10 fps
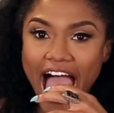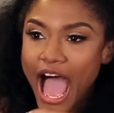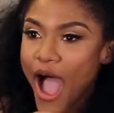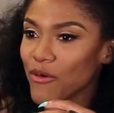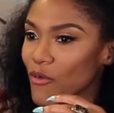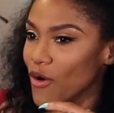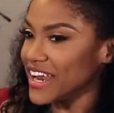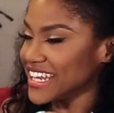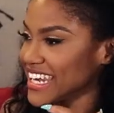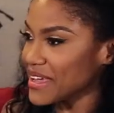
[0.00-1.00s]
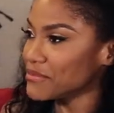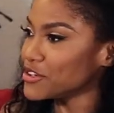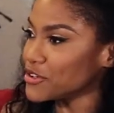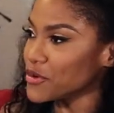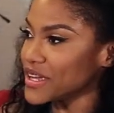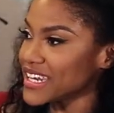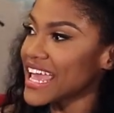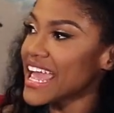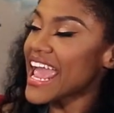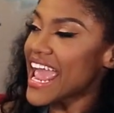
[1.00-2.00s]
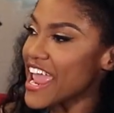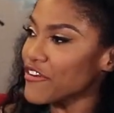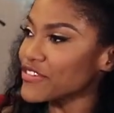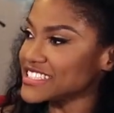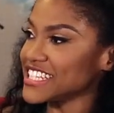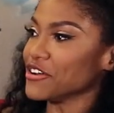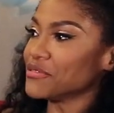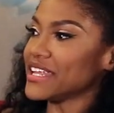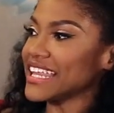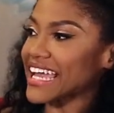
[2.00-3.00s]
I wanted him to do it every single day.